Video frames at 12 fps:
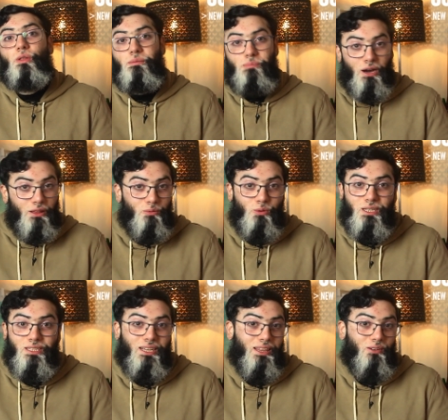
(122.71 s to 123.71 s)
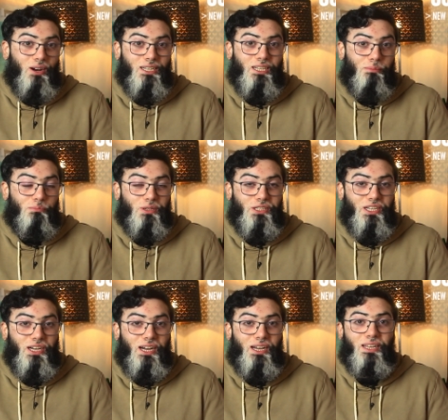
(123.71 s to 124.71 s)
the bath water is at the right
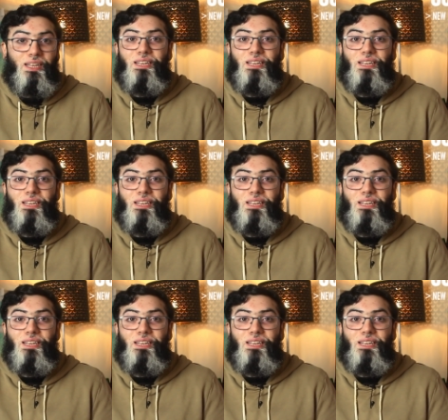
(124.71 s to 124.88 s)
temperature.